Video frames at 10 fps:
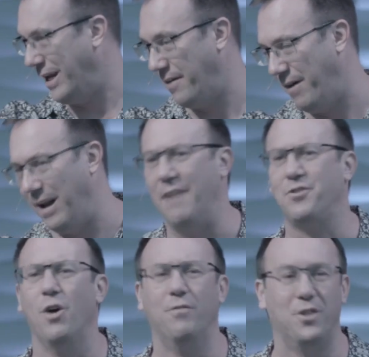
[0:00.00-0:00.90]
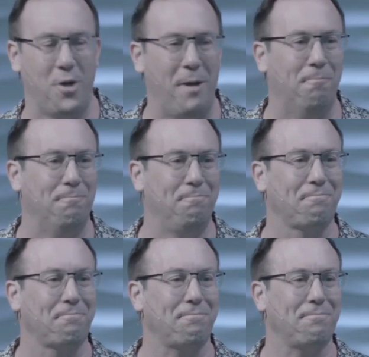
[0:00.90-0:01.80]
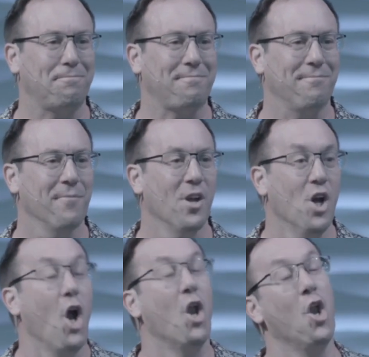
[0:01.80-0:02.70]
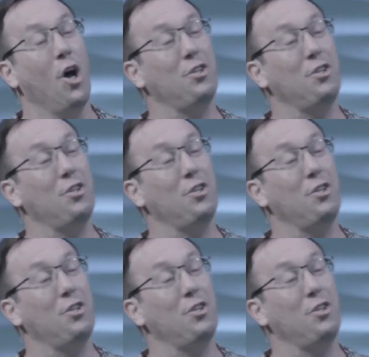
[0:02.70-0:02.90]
give our lives over to Him. Not